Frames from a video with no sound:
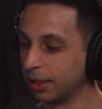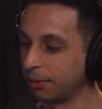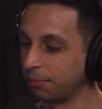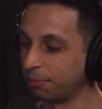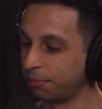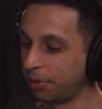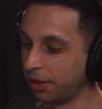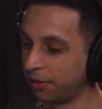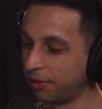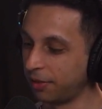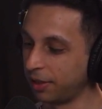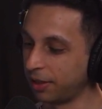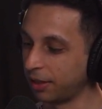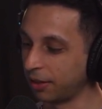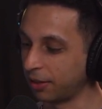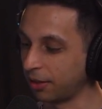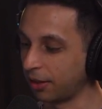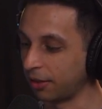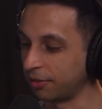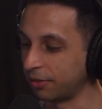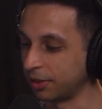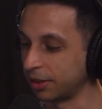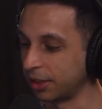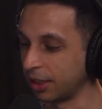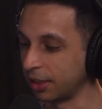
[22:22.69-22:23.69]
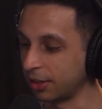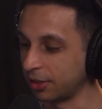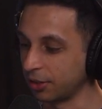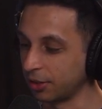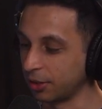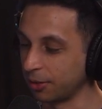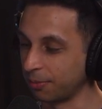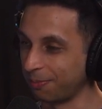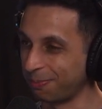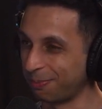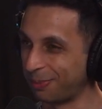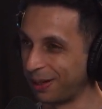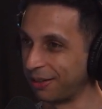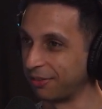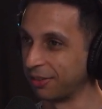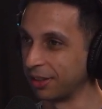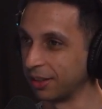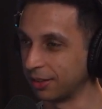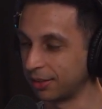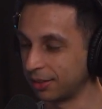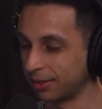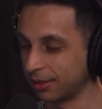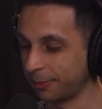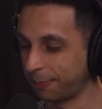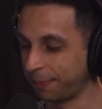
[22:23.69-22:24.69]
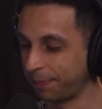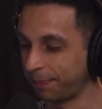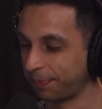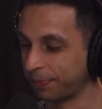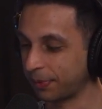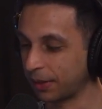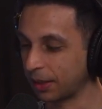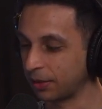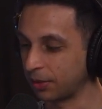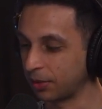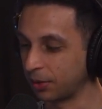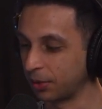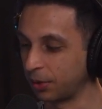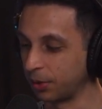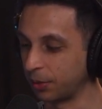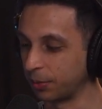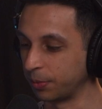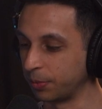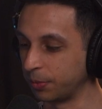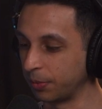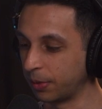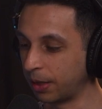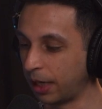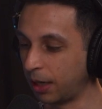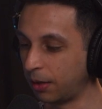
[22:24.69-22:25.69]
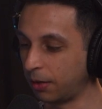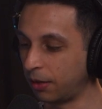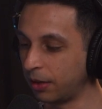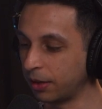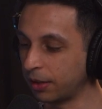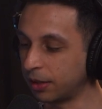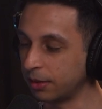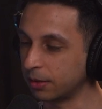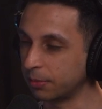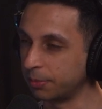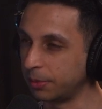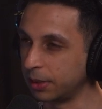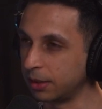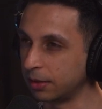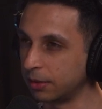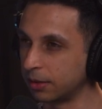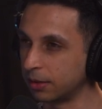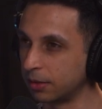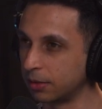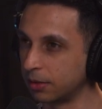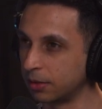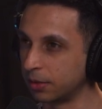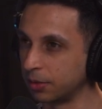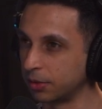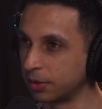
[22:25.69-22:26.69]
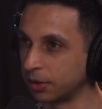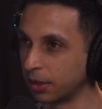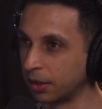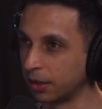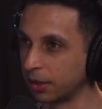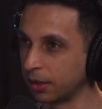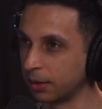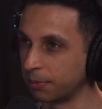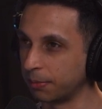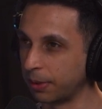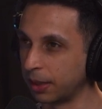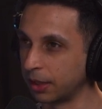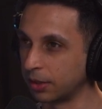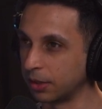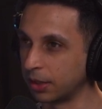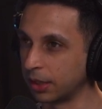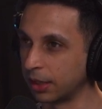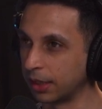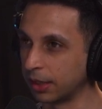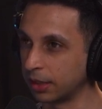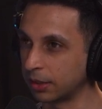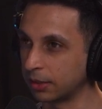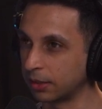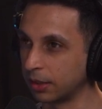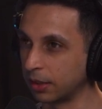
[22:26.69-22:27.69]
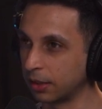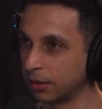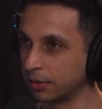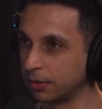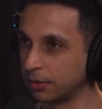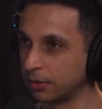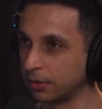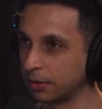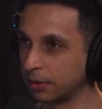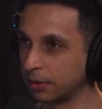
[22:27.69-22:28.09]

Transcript: Pivoting the conversation to pivots. So how long has it been since you started Pangaea X now?